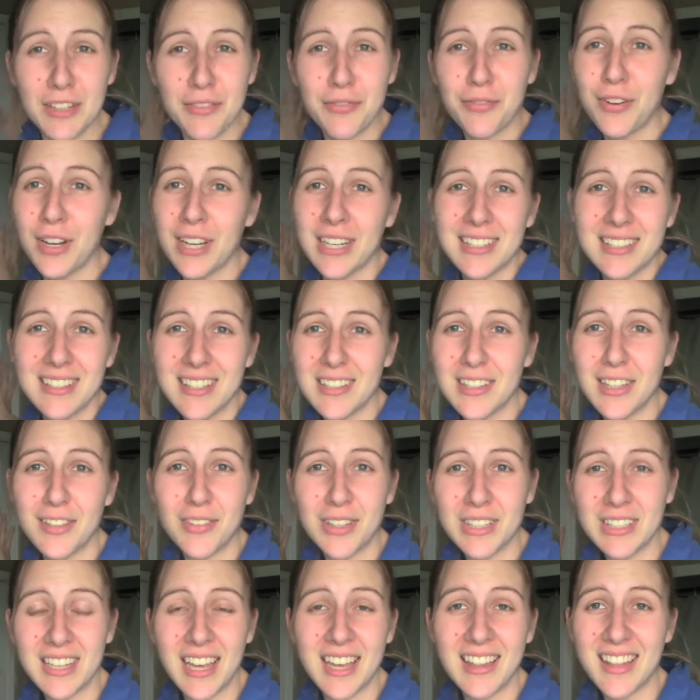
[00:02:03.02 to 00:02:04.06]
freaks the
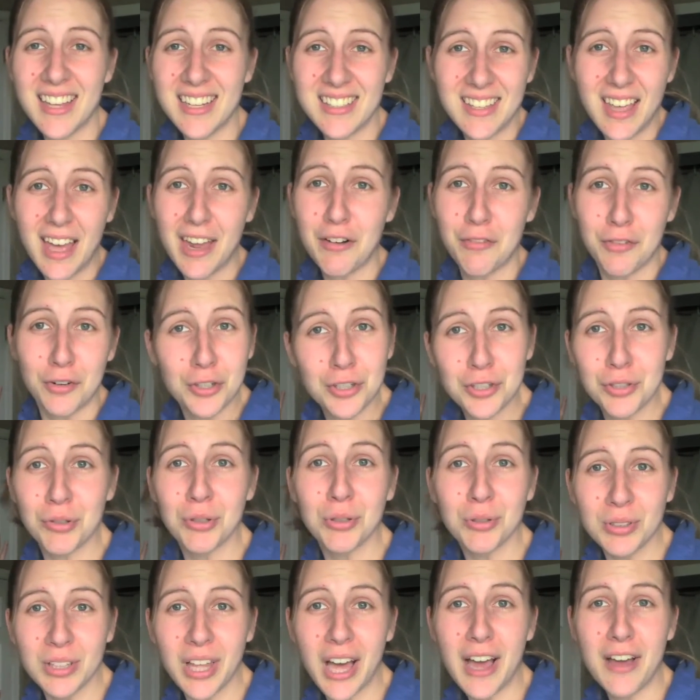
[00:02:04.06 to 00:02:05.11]
living daylights out of her
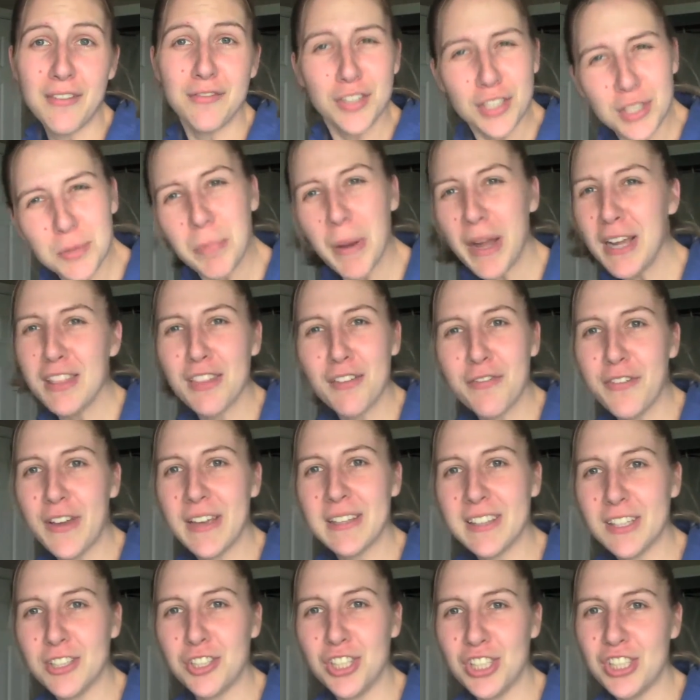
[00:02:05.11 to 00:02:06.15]
true love, despite the
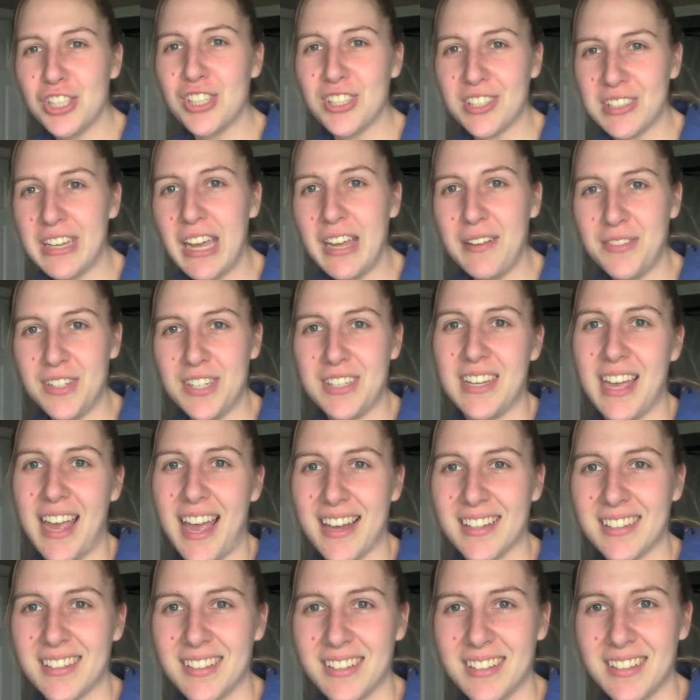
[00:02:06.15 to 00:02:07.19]
fact that she just saved his
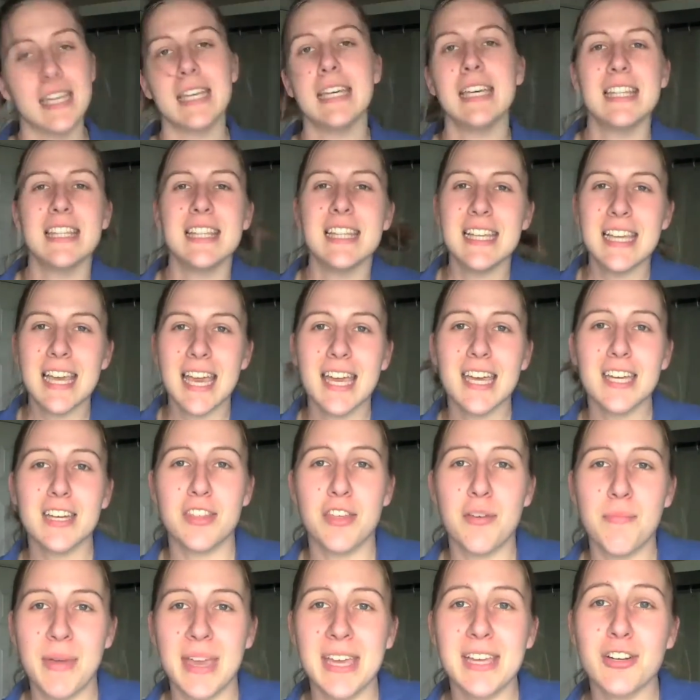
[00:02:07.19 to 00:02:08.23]
ass. In the end,
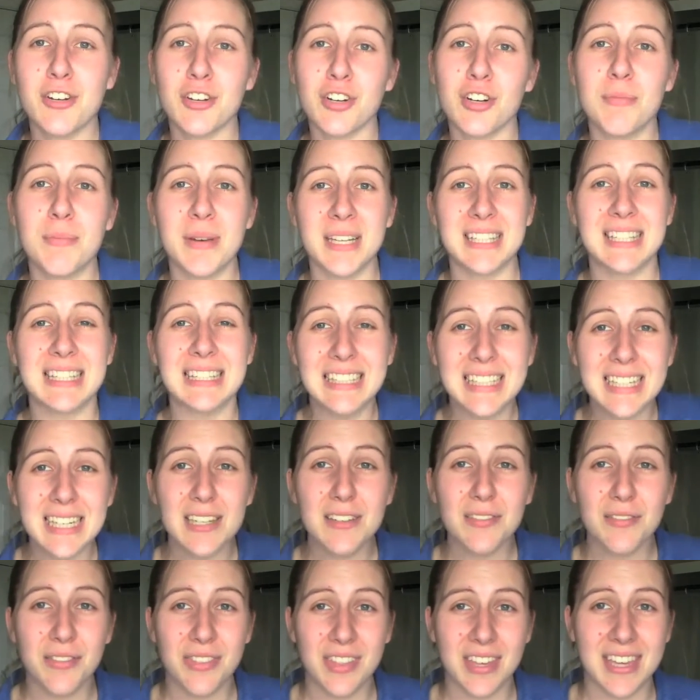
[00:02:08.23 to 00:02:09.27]
the main girl must
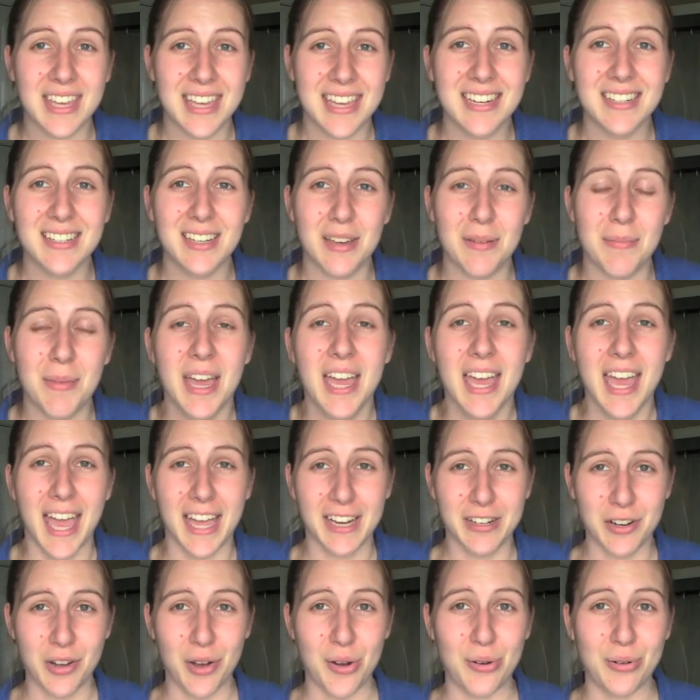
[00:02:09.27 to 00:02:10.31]
leave the kingdom
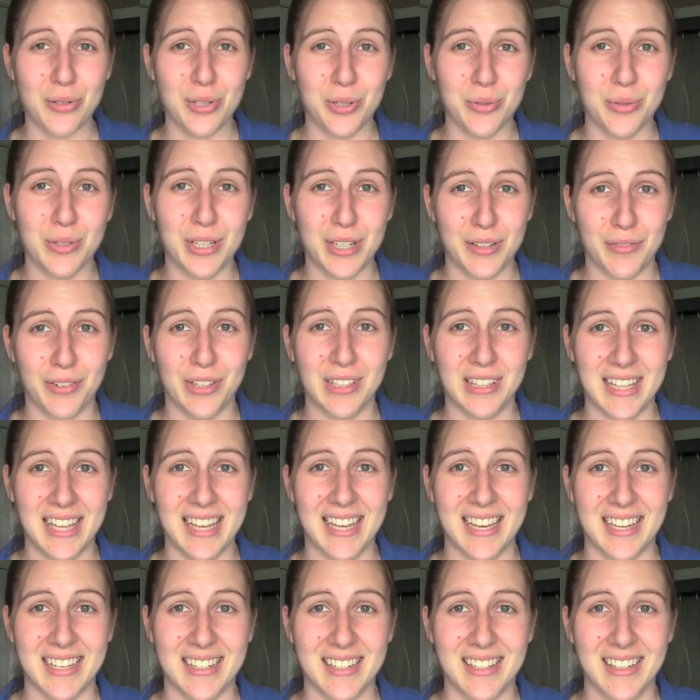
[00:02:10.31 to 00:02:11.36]
and go to a different land